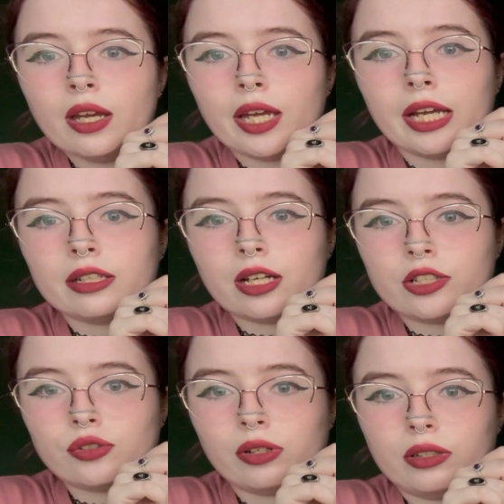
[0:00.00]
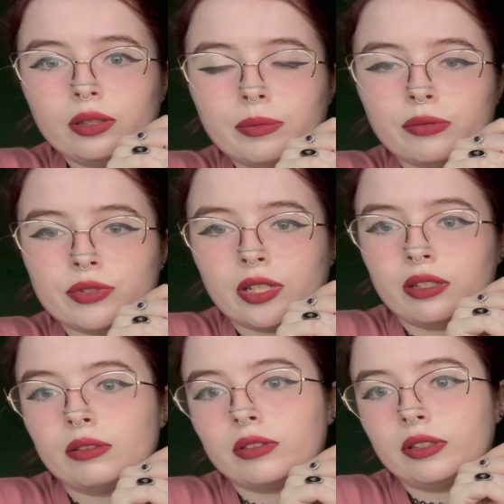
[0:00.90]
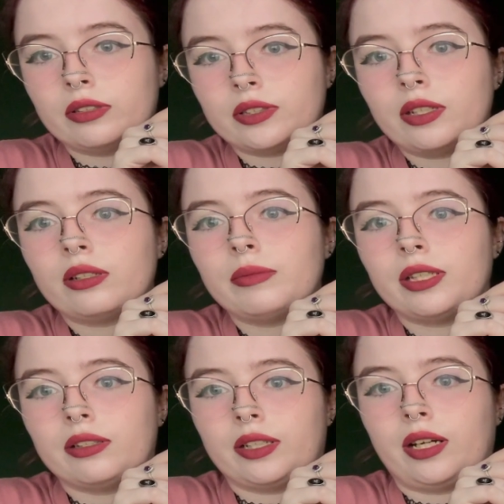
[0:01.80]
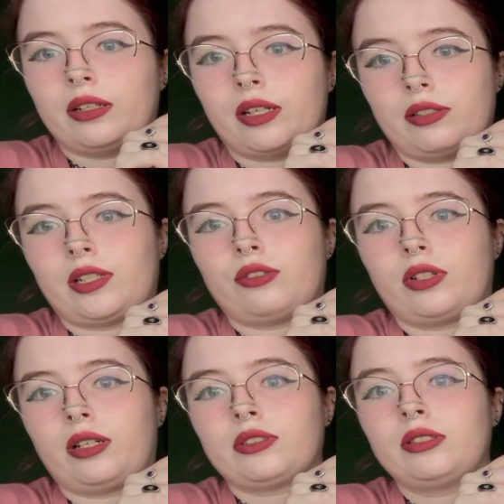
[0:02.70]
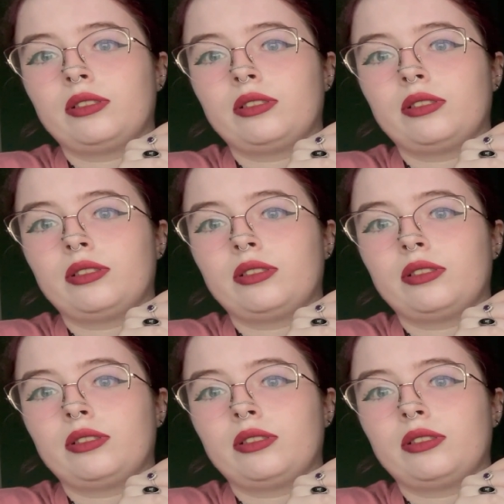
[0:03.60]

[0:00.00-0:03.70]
And I started, but it was taking a really long time, and then I kind of got sidetracked.